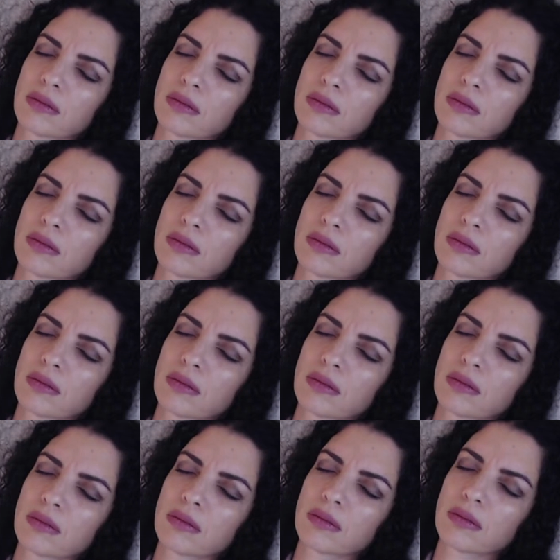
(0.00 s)

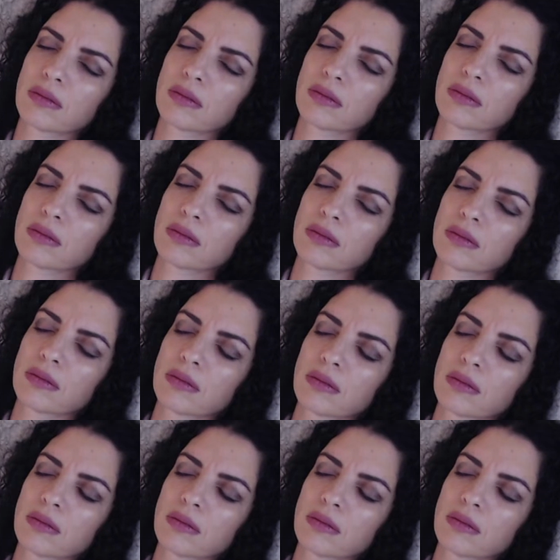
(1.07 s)
Nothing is said.